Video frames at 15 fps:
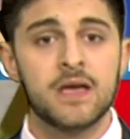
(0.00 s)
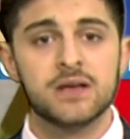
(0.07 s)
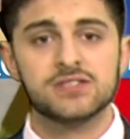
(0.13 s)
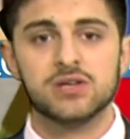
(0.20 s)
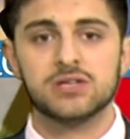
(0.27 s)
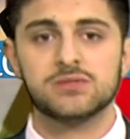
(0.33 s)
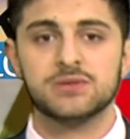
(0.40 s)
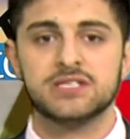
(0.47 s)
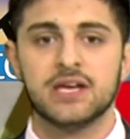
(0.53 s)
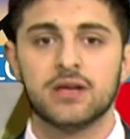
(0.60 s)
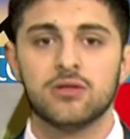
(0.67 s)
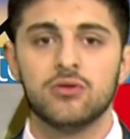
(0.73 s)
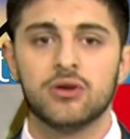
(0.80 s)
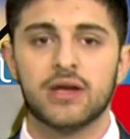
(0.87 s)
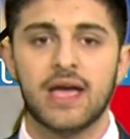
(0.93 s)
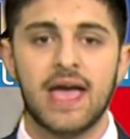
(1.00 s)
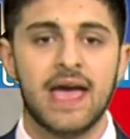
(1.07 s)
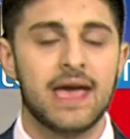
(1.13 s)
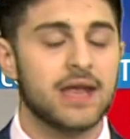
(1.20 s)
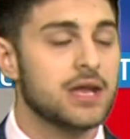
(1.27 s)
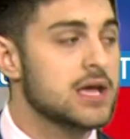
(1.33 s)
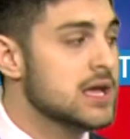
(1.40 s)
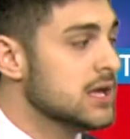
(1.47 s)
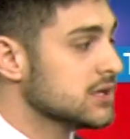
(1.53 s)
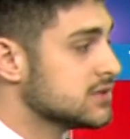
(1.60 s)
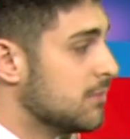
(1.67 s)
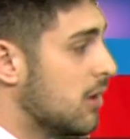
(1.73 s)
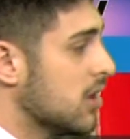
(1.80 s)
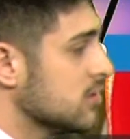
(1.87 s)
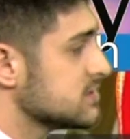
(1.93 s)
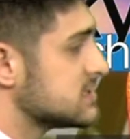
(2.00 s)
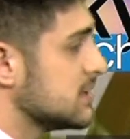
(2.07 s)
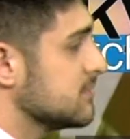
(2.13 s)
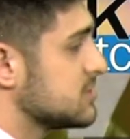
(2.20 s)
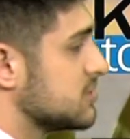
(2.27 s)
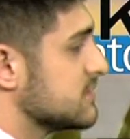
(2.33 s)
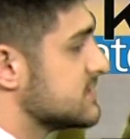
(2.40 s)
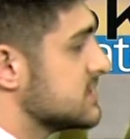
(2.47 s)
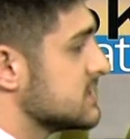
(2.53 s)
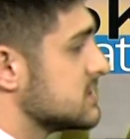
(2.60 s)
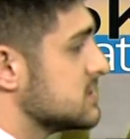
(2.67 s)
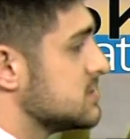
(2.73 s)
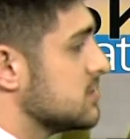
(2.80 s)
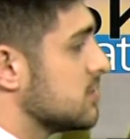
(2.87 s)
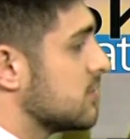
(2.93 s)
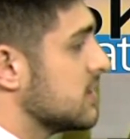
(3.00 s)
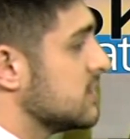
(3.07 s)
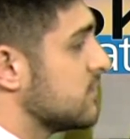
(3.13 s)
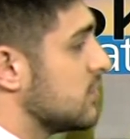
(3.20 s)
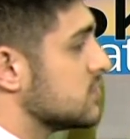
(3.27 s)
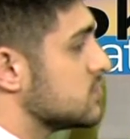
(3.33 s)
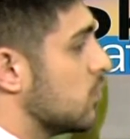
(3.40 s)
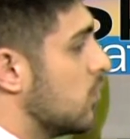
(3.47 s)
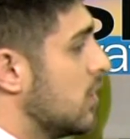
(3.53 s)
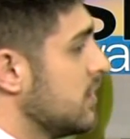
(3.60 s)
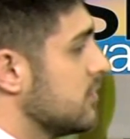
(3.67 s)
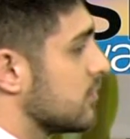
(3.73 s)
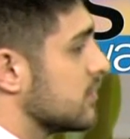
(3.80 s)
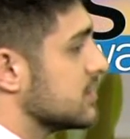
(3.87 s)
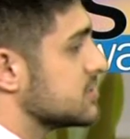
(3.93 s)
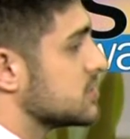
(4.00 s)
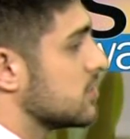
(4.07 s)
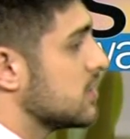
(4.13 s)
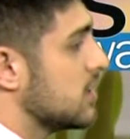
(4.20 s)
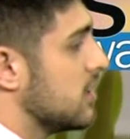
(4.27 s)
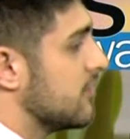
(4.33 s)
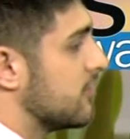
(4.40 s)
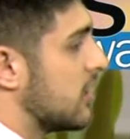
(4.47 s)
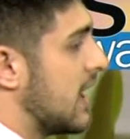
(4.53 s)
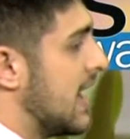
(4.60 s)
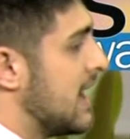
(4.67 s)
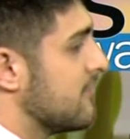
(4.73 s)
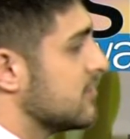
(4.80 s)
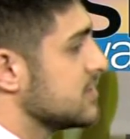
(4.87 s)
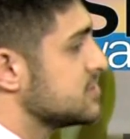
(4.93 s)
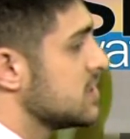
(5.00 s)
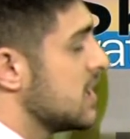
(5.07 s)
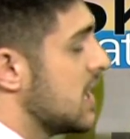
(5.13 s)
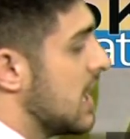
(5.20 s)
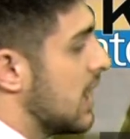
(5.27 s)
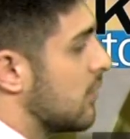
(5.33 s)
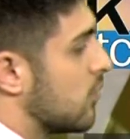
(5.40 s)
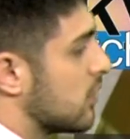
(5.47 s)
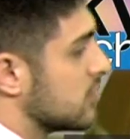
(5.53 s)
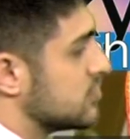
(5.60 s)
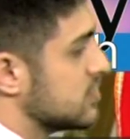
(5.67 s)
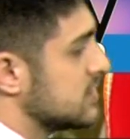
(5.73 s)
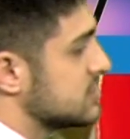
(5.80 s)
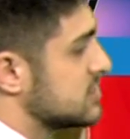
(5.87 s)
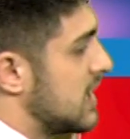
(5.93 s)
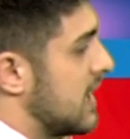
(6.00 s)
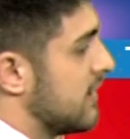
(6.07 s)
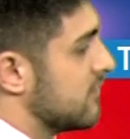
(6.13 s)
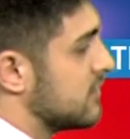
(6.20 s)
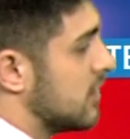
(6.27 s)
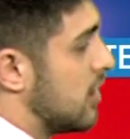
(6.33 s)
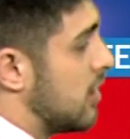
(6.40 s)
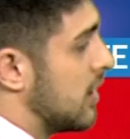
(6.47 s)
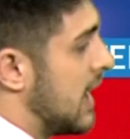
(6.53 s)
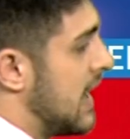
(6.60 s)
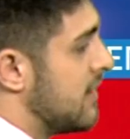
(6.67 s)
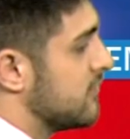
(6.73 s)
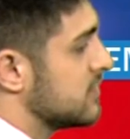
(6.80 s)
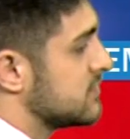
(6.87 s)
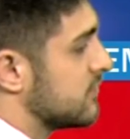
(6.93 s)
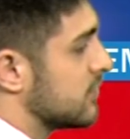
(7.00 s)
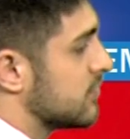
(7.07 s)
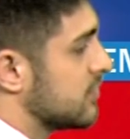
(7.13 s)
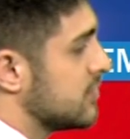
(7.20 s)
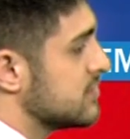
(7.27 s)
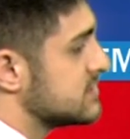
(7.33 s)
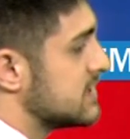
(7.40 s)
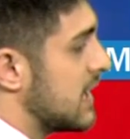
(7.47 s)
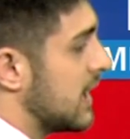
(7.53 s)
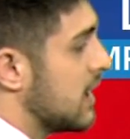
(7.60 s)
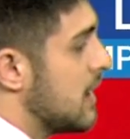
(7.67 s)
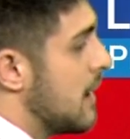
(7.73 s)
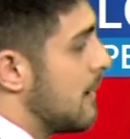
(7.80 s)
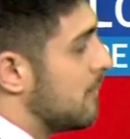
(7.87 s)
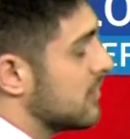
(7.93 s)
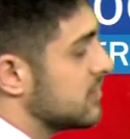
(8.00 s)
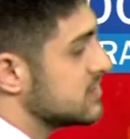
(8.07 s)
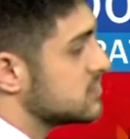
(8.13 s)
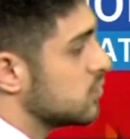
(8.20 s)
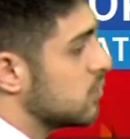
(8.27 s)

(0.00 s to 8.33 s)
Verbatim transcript: So as we take a look ahead Tomorrow's temperature of 62 degrees falls one degree short of our average, and we're just shy of the, our average for Thursday. But this